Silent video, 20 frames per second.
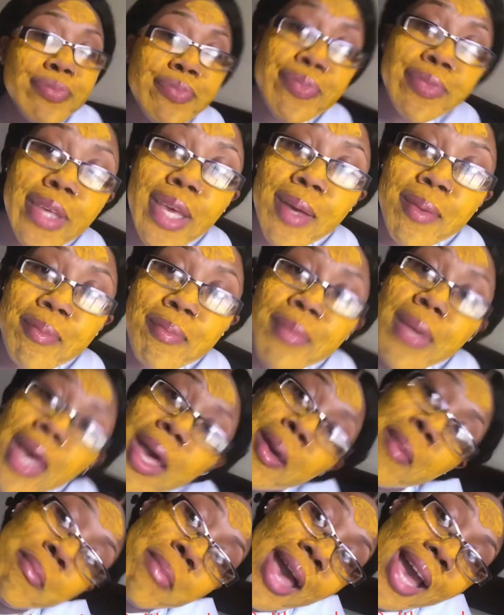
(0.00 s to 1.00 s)
yep.
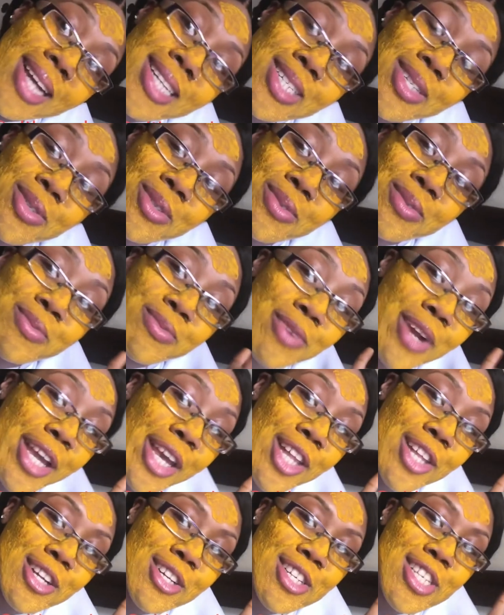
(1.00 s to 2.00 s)
Back to
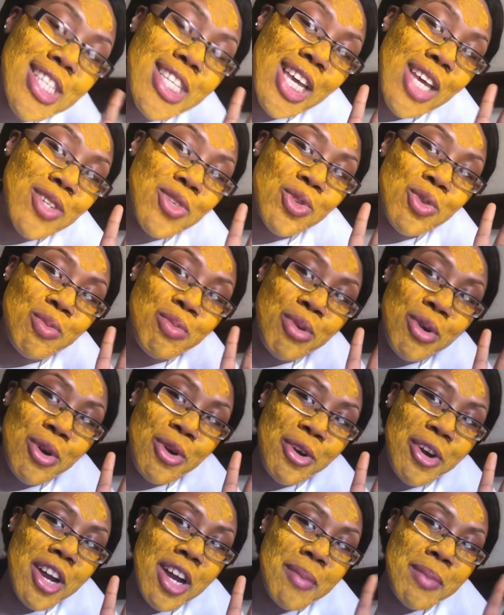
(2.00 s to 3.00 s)
regular scheduled
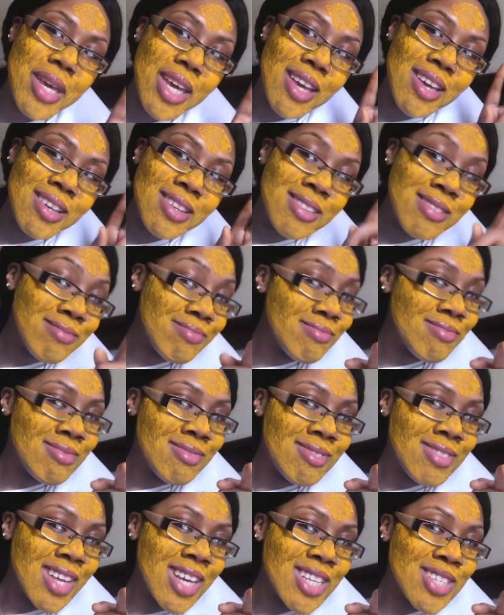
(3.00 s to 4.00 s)
programming.
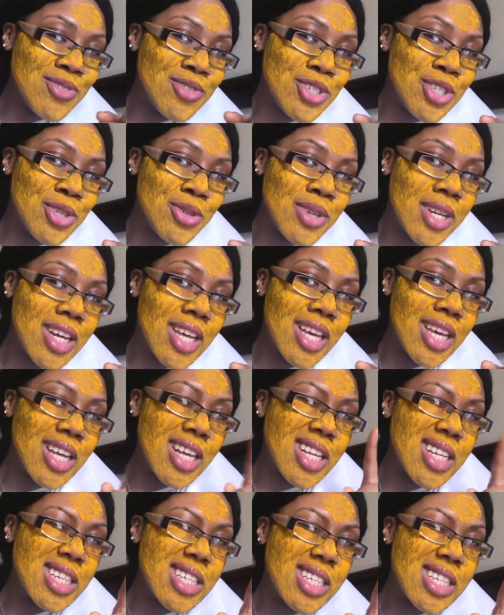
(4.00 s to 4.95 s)
Thanks for tuning in.